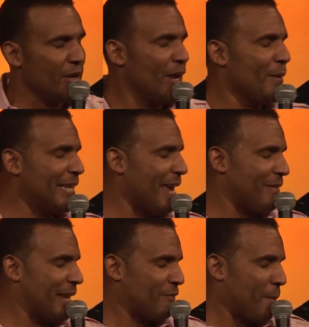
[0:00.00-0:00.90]
you know what,
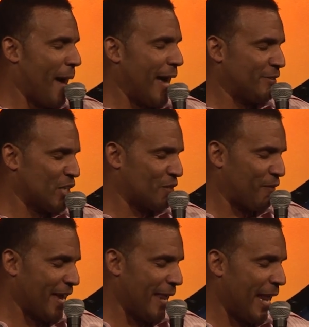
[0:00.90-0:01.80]
David? Never mind.
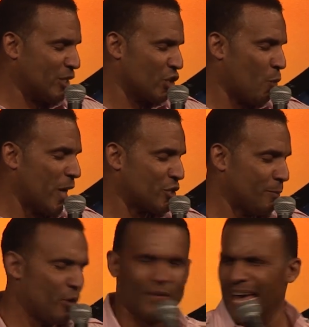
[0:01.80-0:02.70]
Just forget it. Just
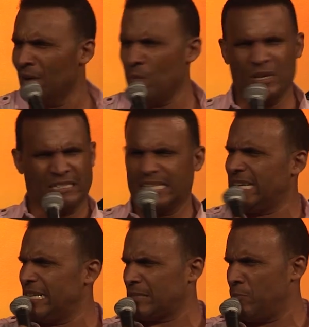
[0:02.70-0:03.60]
watch a movie. I don't want to
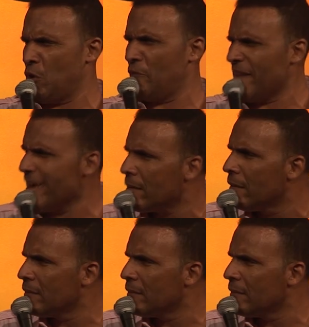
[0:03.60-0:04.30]
see this movie.